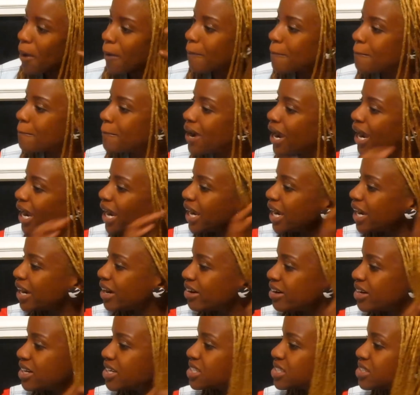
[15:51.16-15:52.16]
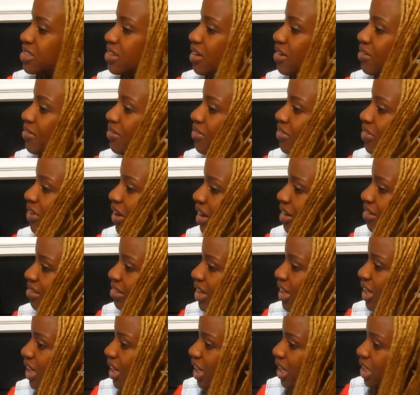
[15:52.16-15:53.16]
my hair is
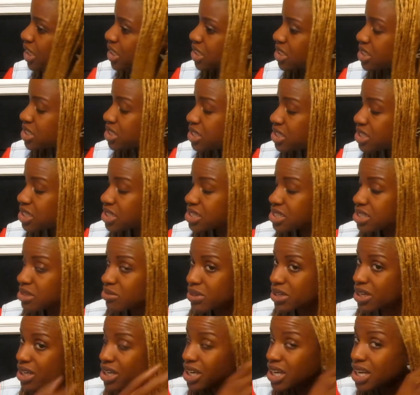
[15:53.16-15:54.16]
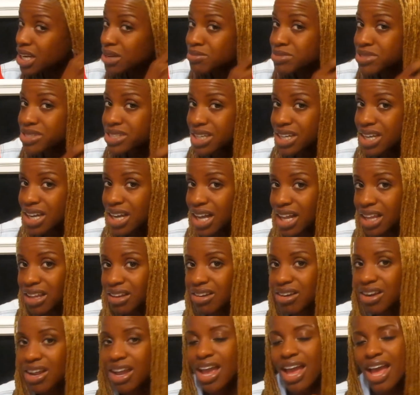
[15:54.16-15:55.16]
very inconsistent when it comes to
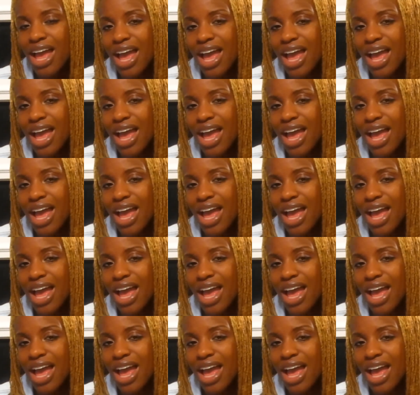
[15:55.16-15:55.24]
color.